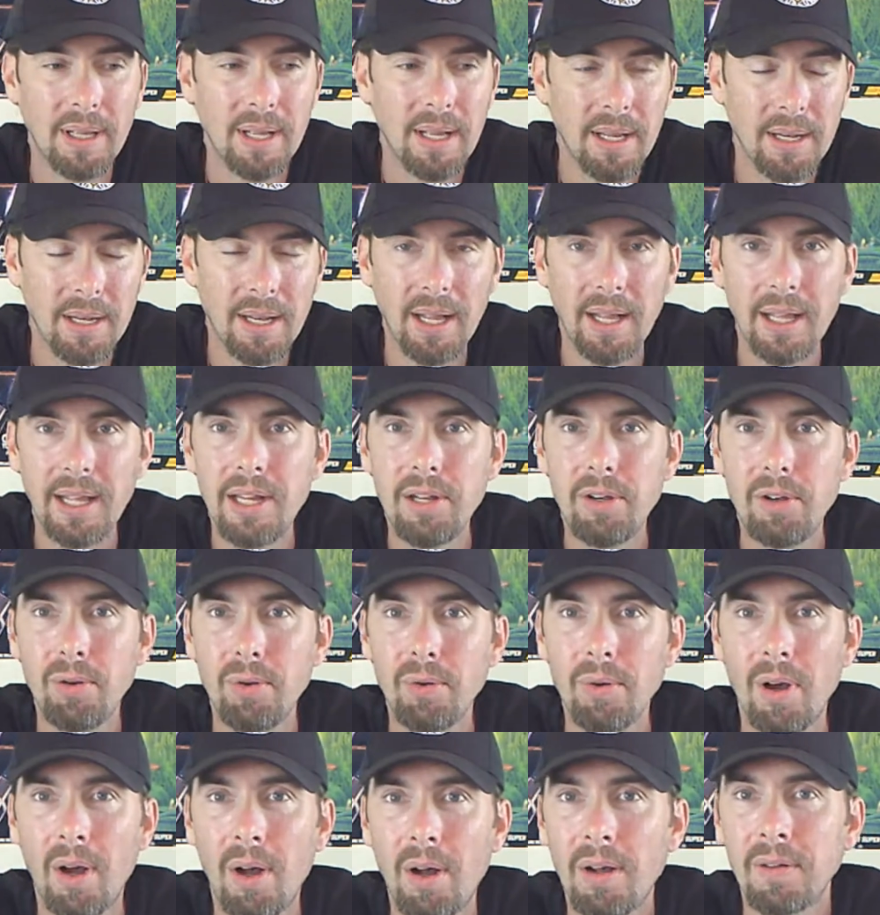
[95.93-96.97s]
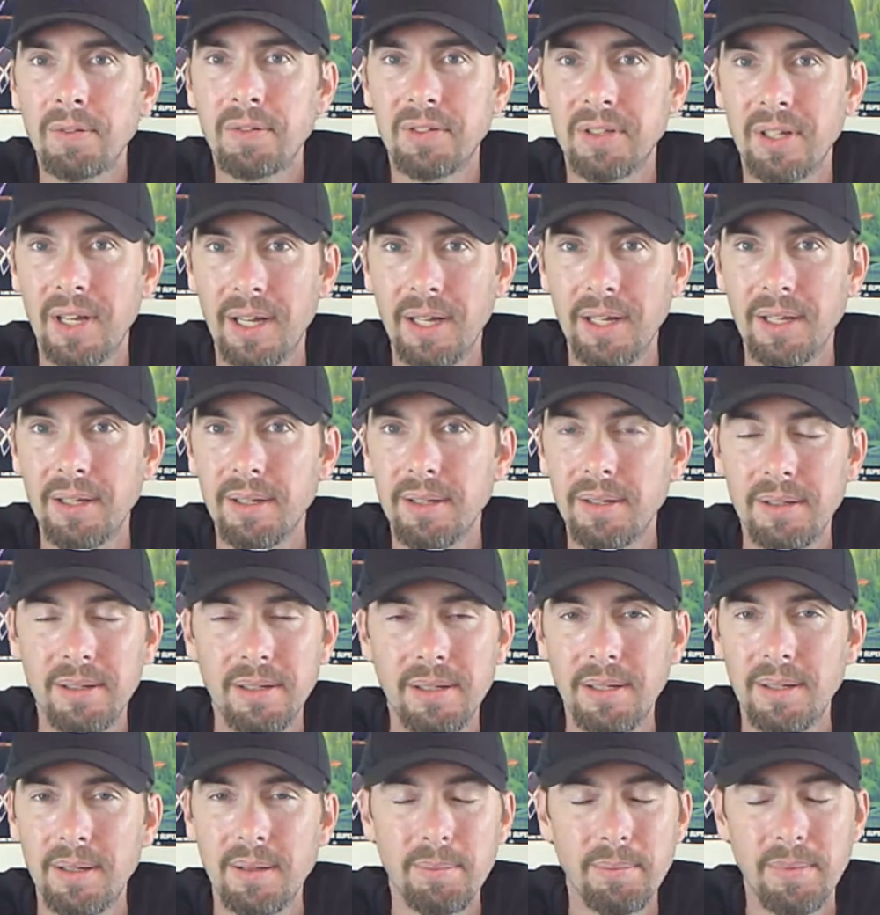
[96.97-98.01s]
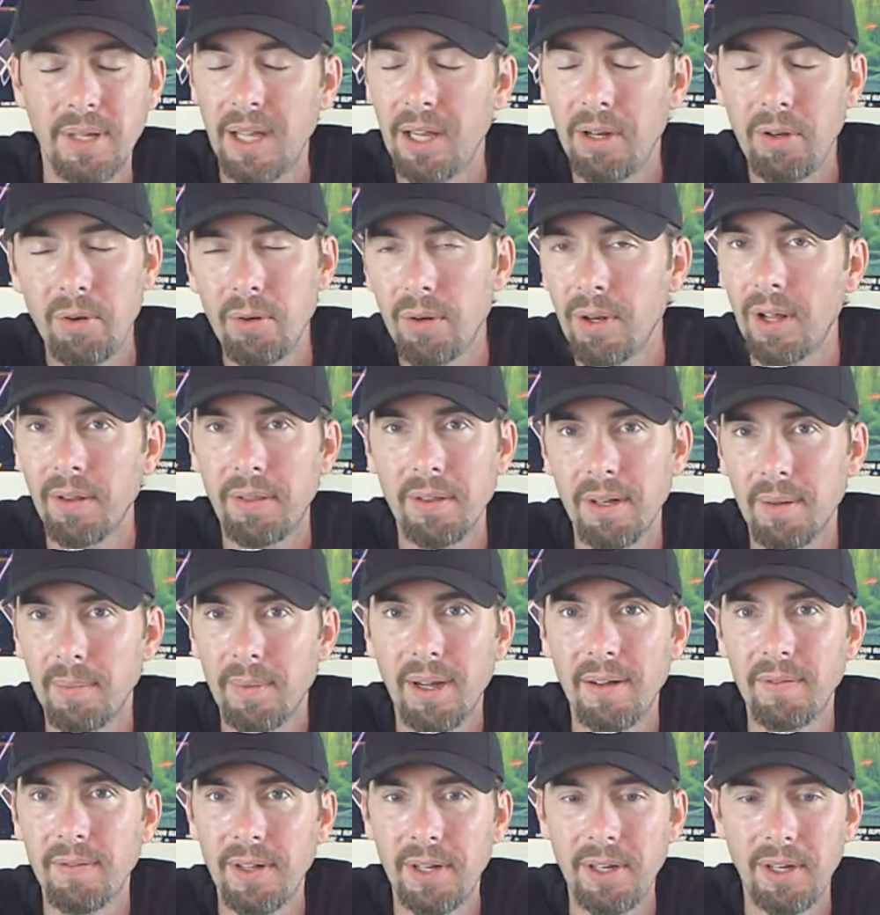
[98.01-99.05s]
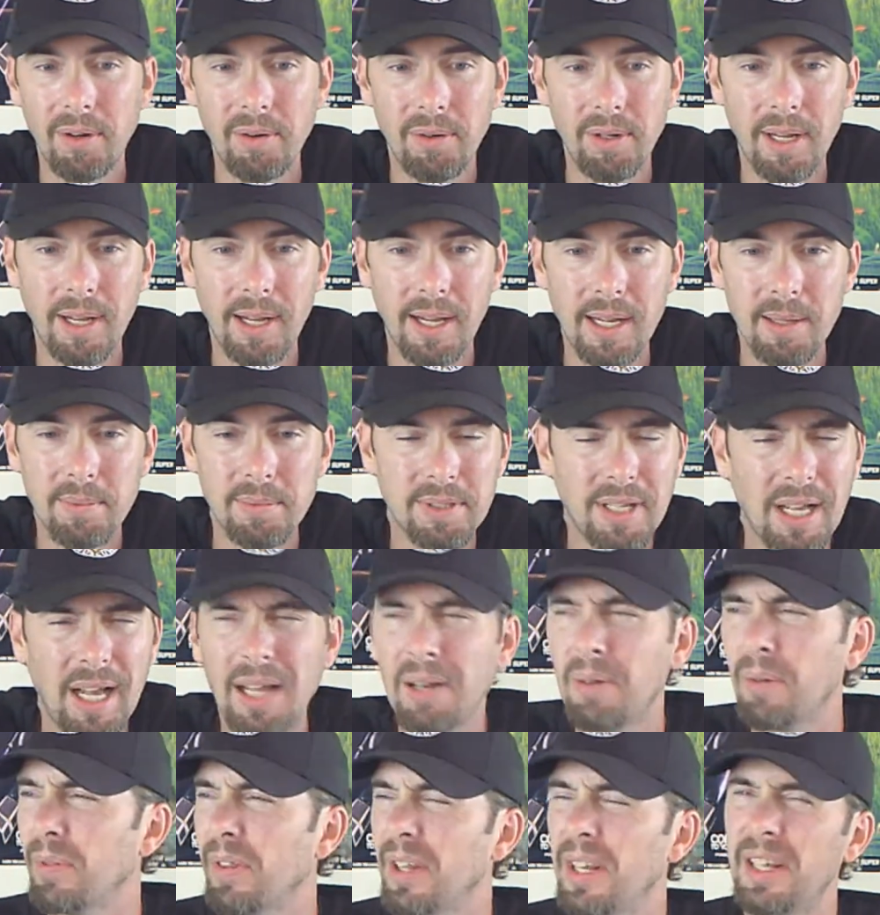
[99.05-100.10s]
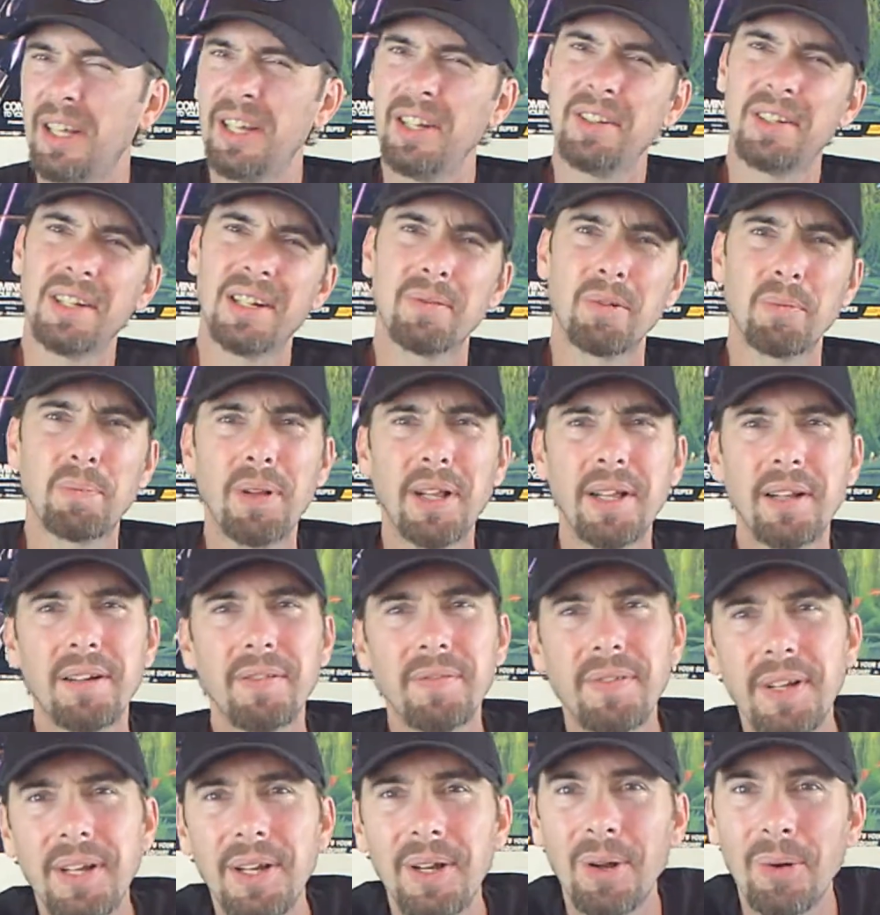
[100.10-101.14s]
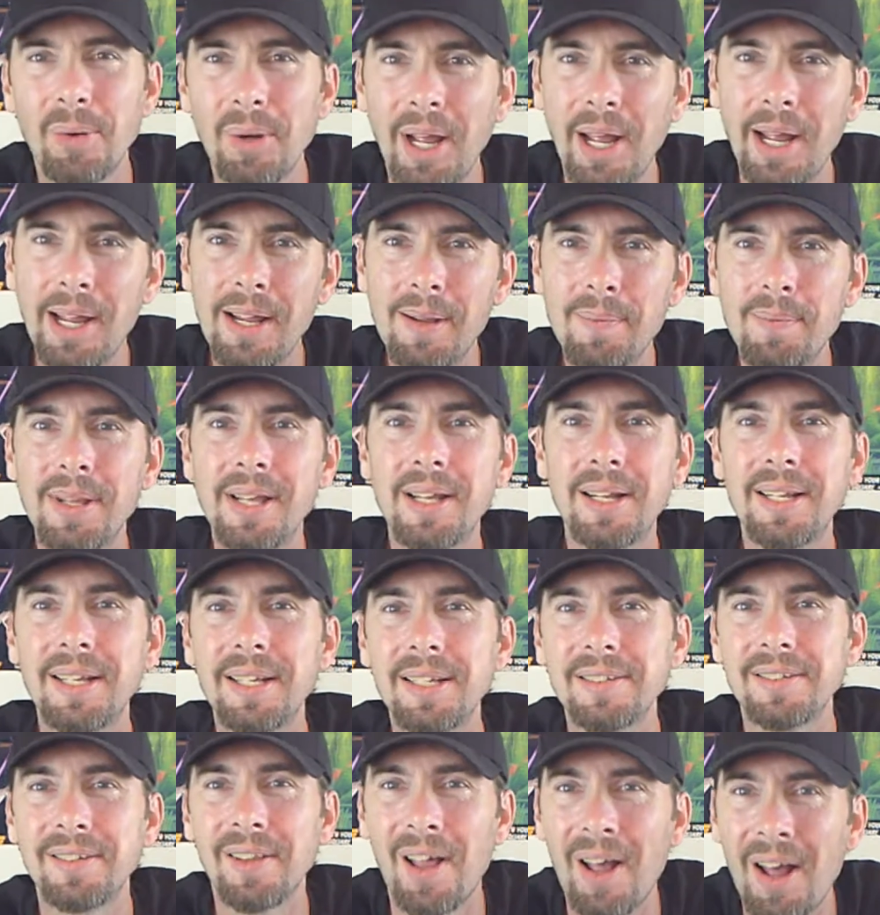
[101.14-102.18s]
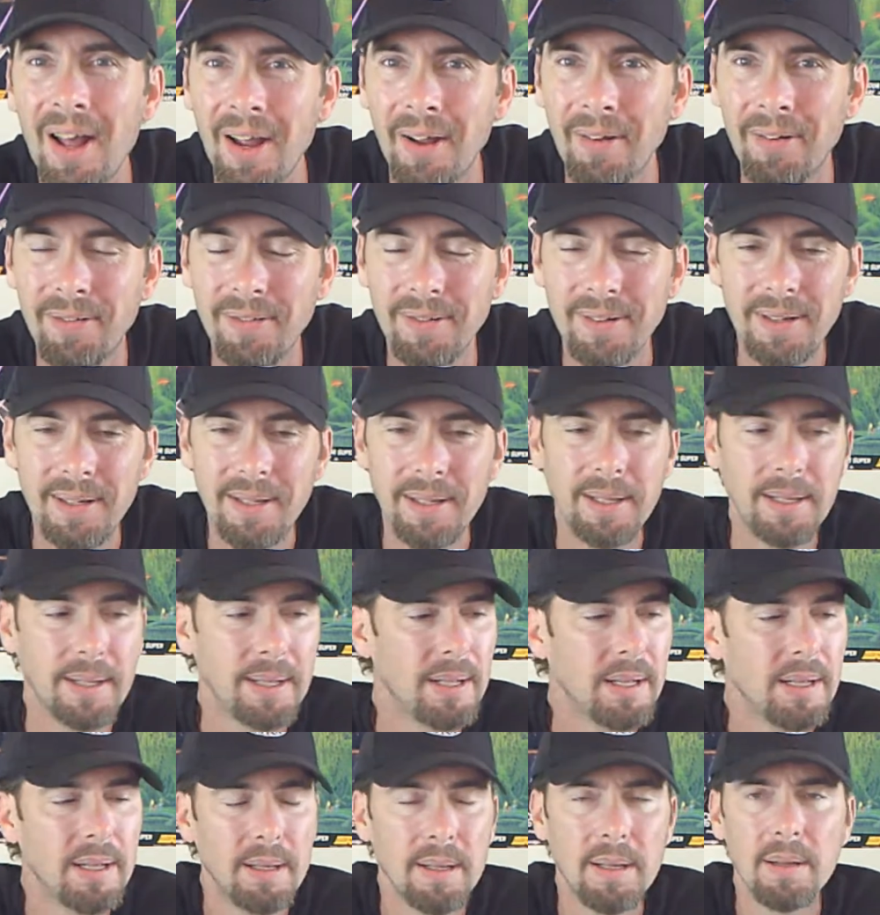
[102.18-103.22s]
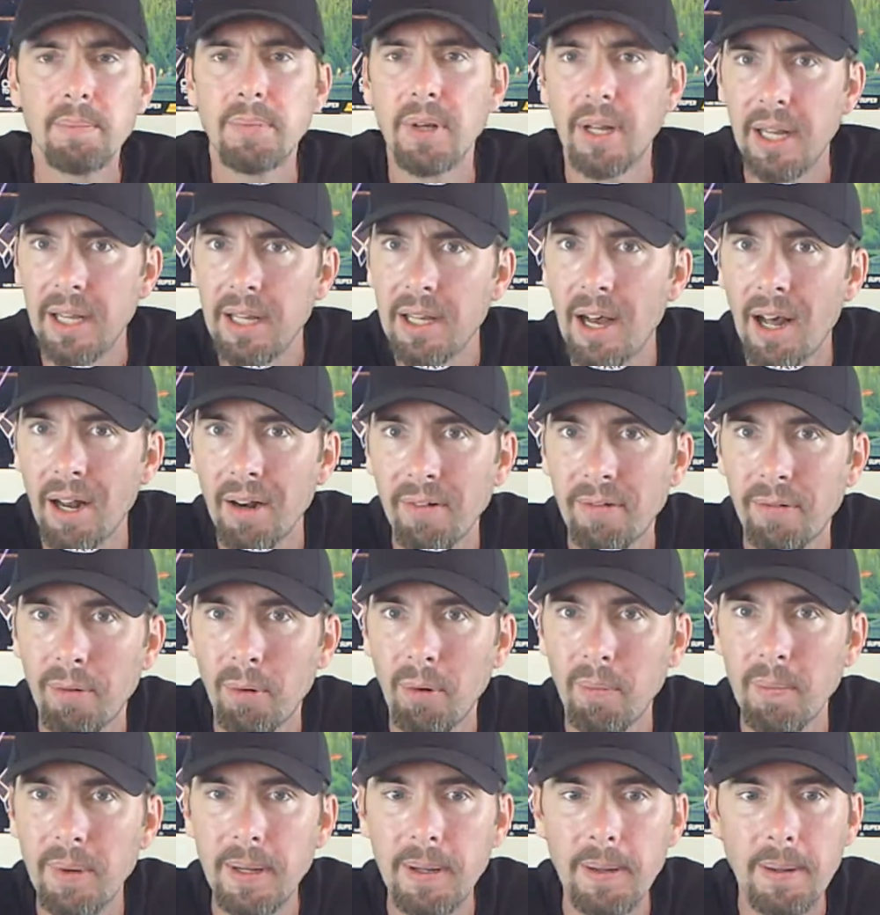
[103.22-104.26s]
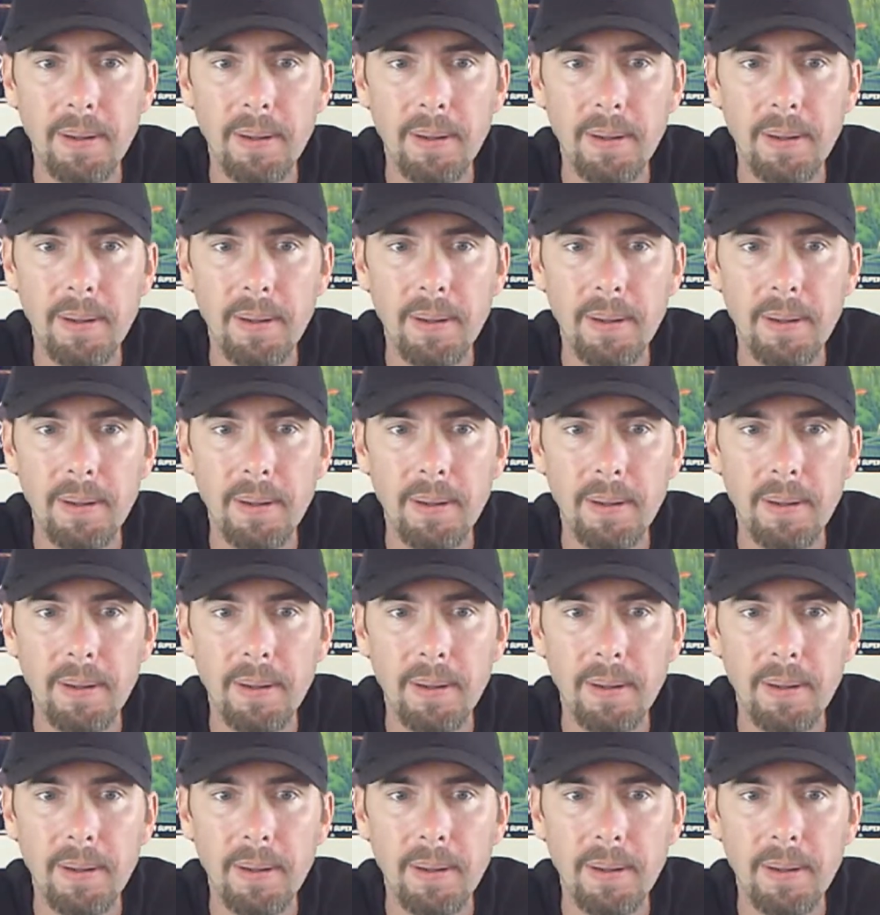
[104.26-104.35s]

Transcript: Now he knew of Sega, but he knew nothing about video games. I don't think he's ever played a video game in his life. But he got it for me.